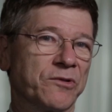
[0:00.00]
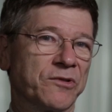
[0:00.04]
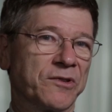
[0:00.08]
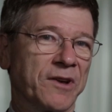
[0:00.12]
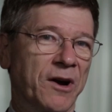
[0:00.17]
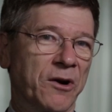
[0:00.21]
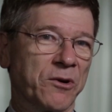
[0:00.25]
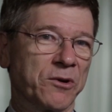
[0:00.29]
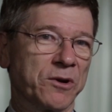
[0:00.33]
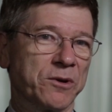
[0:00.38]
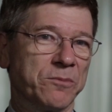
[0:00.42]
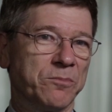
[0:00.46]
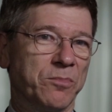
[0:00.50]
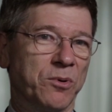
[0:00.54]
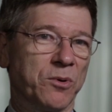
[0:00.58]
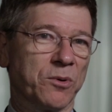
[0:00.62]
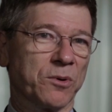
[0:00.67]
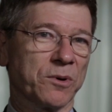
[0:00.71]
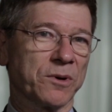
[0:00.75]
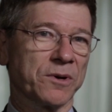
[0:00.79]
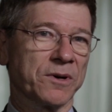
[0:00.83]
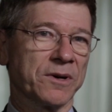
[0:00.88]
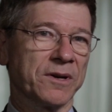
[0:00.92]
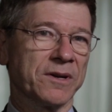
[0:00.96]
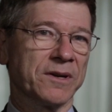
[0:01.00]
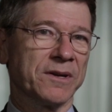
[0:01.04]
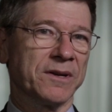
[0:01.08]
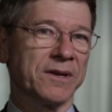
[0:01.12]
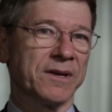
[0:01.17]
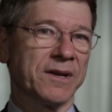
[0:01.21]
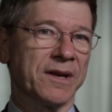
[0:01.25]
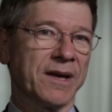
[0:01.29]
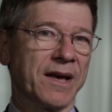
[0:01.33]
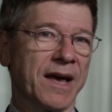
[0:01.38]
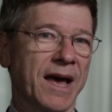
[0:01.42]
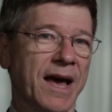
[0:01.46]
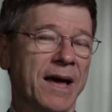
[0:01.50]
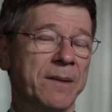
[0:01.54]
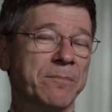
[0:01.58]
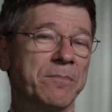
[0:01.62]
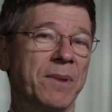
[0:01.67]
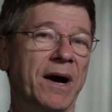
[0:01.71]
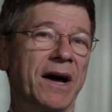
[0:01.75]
started poor, and